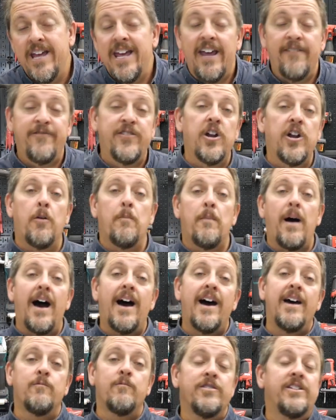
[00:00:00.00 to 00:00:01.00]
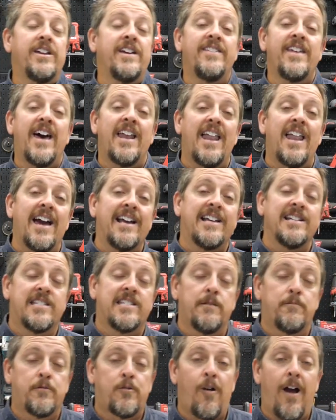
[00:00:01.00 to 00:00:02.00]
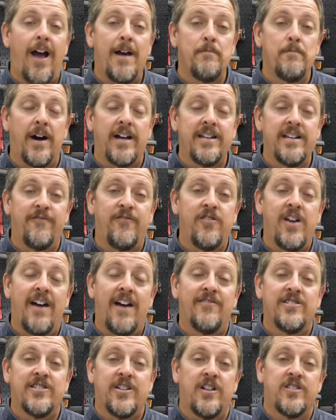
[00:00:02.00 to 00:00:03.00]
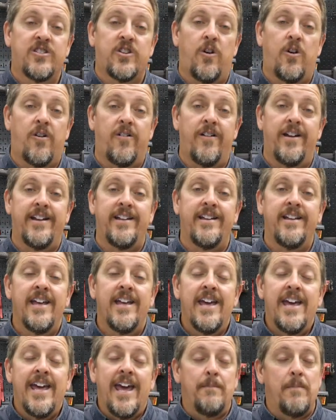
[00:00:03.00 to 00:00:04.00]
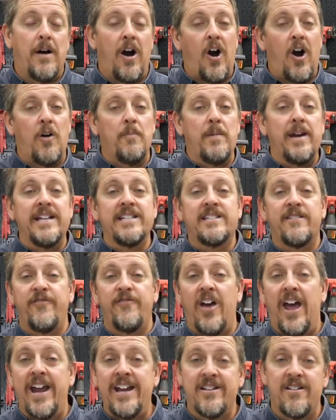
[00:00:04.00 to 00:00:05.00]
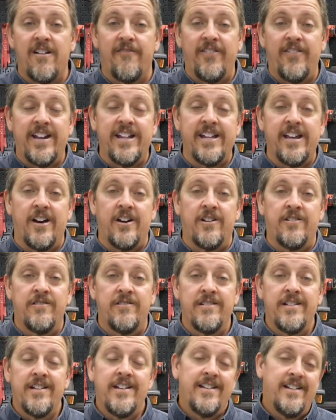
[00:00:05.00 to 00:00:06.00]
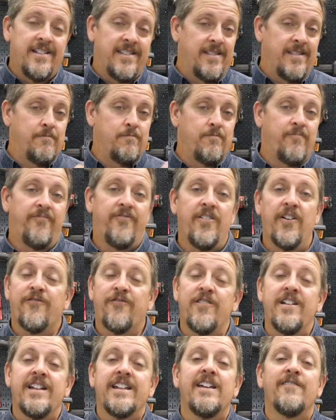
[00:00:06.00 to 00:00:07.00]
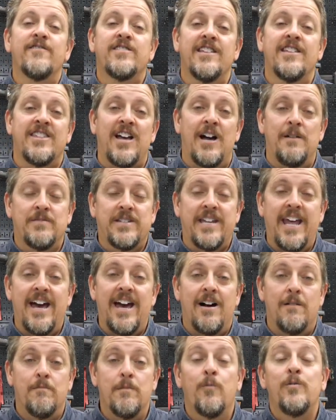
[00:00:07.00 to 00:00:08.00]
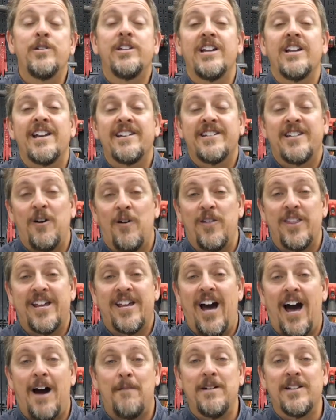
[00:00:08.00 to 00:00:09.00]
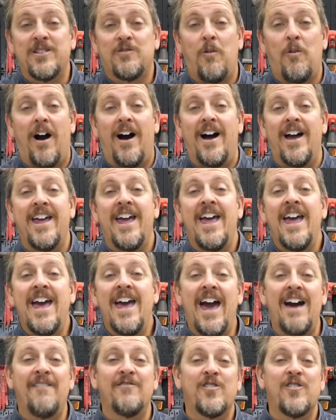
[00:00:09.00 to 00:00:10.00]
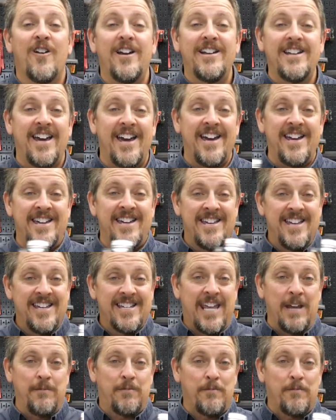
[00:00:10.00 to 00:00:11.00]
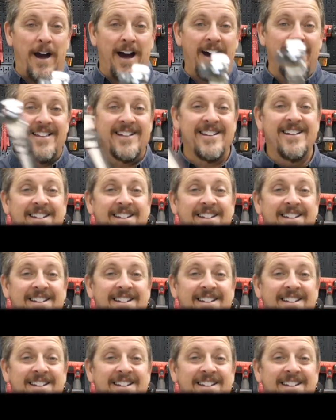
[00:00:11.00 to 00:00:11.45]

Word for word: If you don't mind, would you hit that like and subscribe button if you haven't done so already? And by all means, if you hated our video, feel free to give us a thumbs down. But would you let us know in the comments why? Have a great day. Keep smiling.